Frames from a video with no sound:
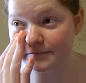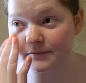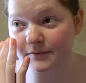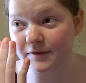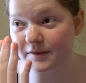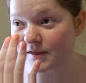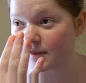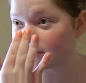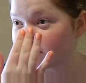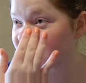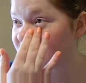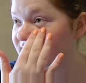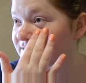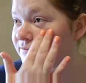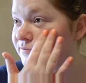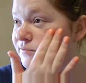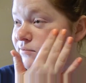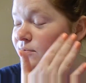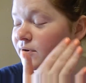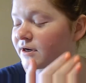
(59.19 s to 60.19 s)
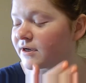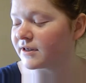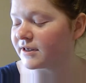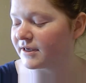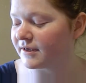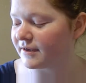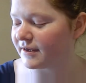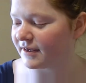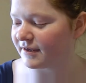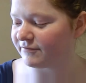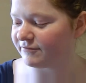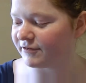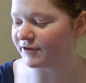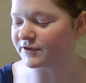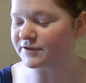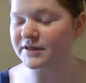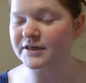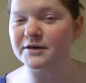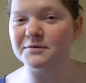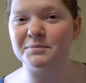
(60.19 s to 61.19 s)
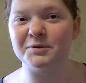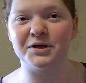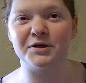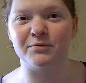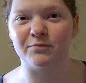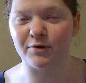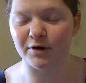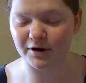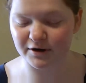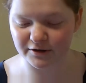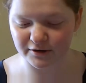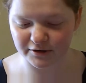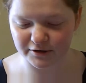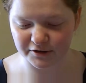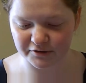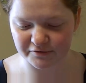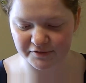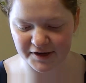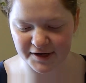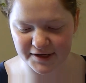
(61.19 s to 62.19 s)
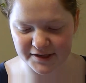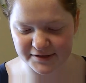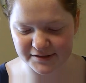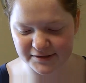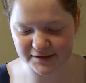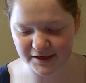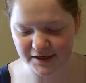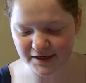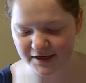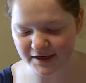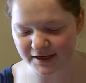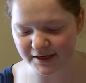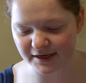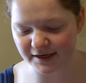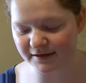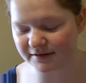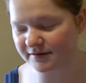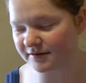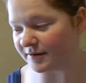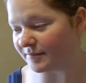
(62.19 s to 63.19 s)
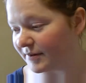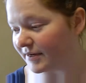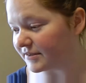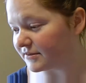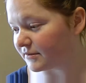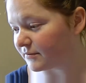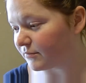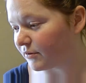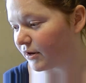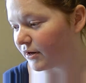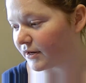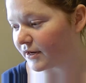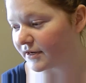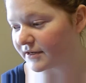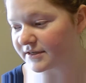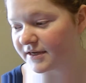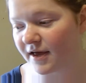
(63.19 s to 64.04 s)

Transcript: This just really, it feels like you're putting water on your face. It's an amazing product.